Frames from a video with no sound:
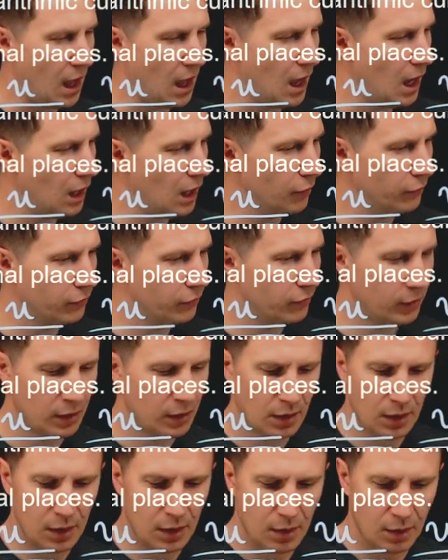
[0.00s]
half
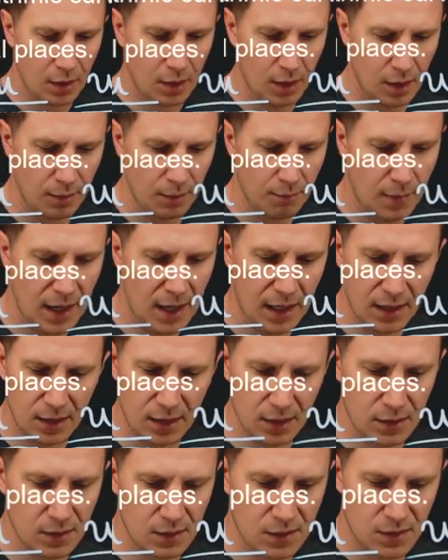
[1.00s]
uh,
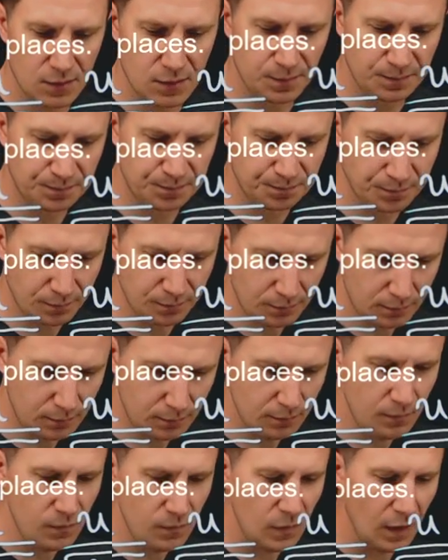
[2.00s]
minus,
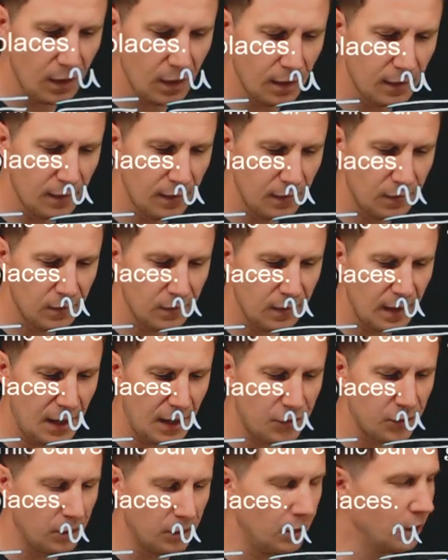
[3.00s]
it's the
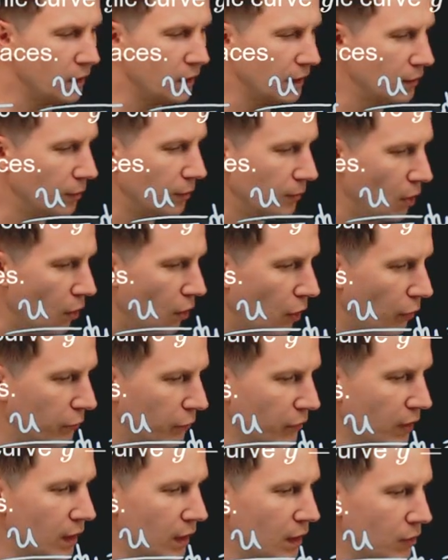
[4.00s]
natural logarithm of
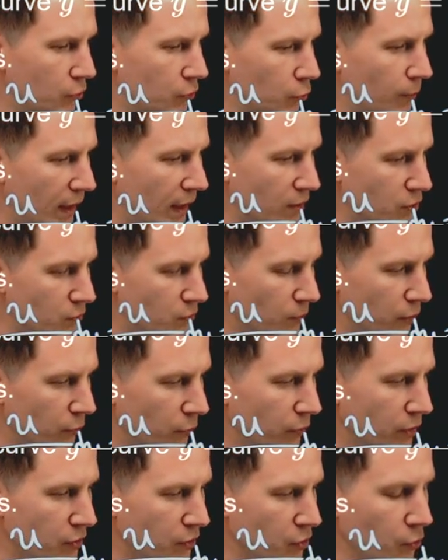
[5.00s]
2 minus 1
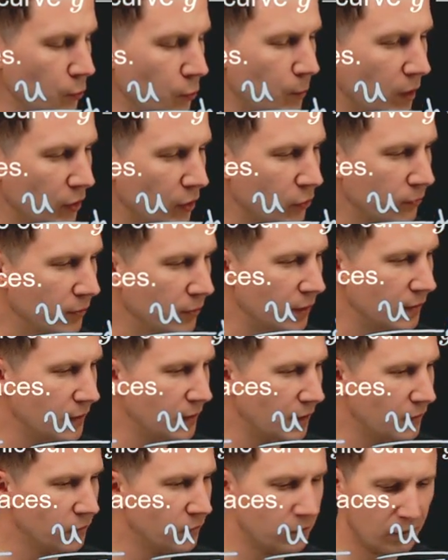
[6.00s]
over 2 plus 1,
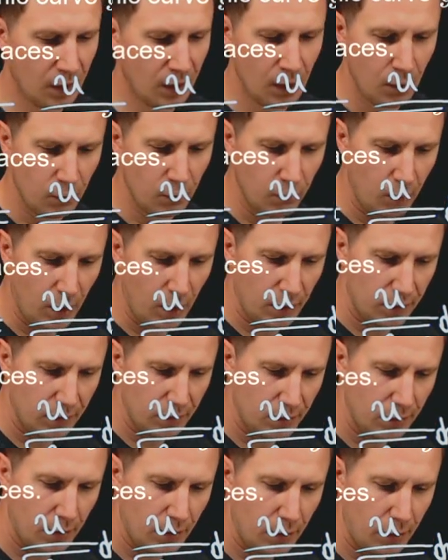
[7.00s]
that's 1
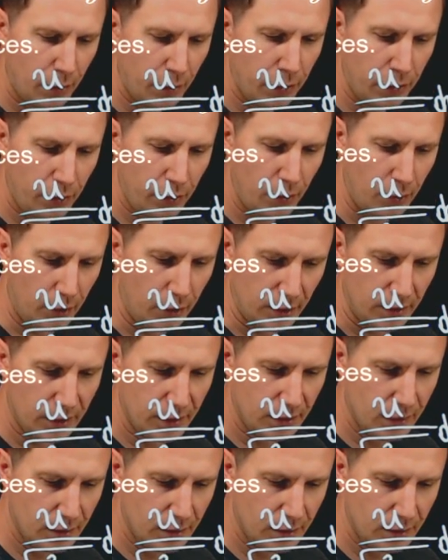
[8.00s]
third.